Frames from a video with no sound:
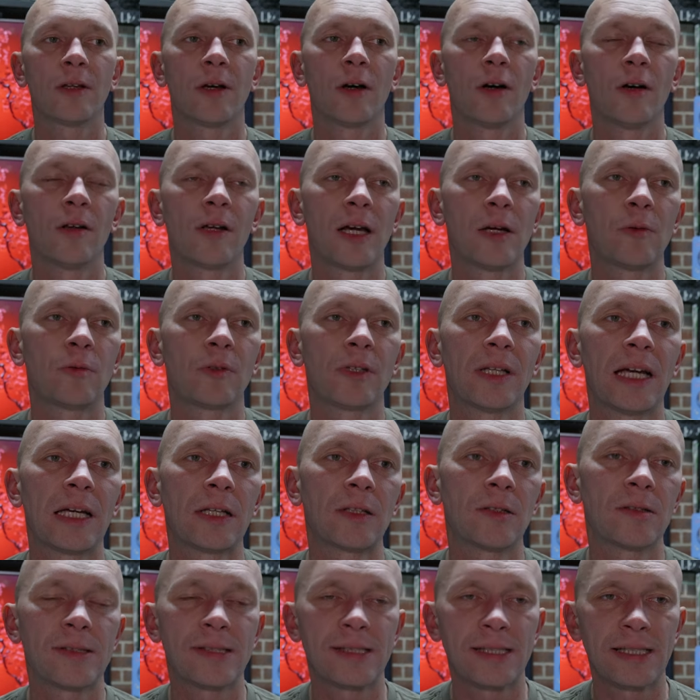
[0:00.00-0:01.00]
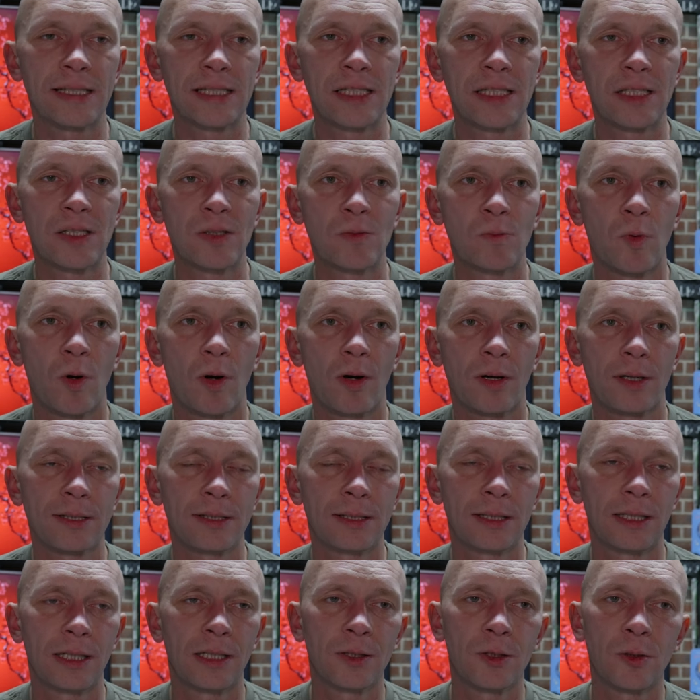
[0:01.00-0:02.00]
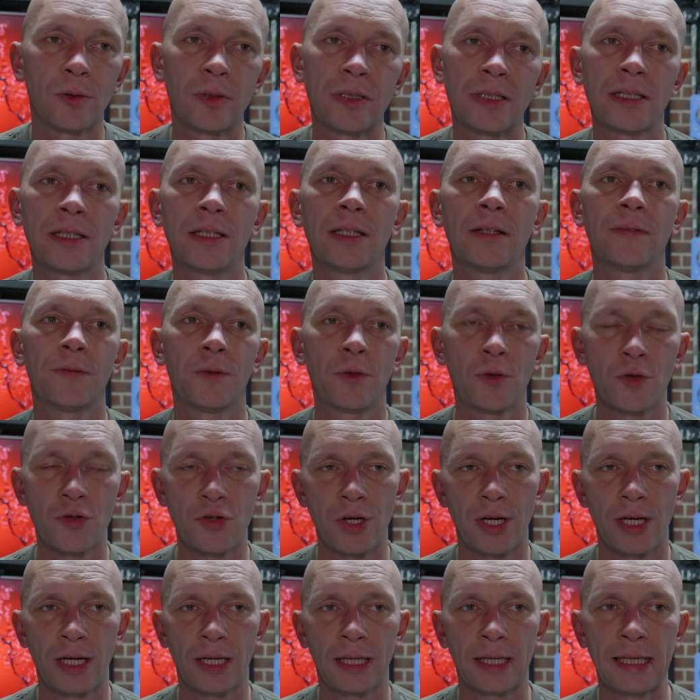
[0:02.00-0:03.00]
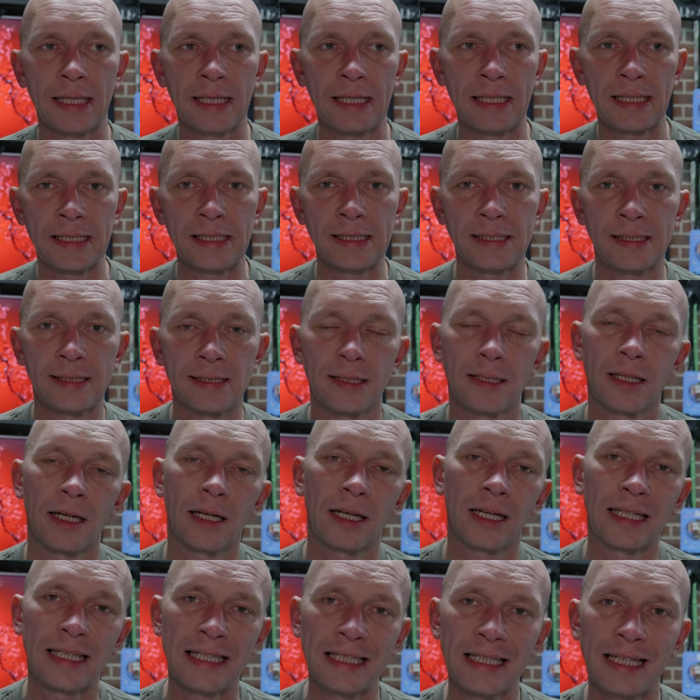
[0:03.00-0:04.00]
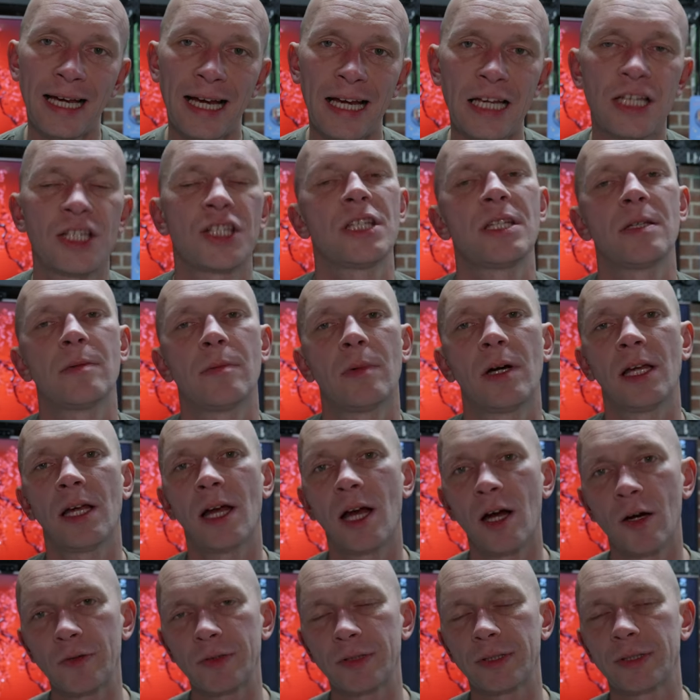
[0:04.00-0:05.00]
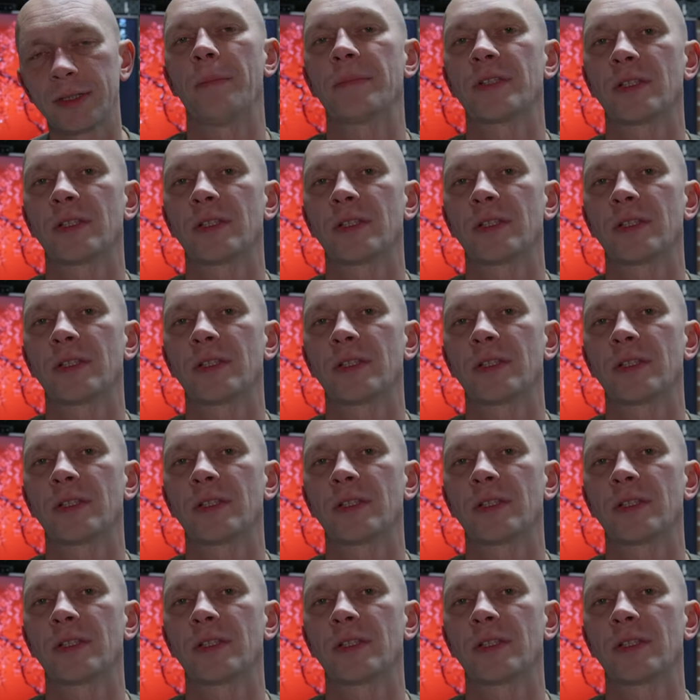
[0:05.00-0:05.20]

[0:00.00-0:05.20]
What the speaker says: All I would like to see Walksnail doing in the future is a clean HDMI out.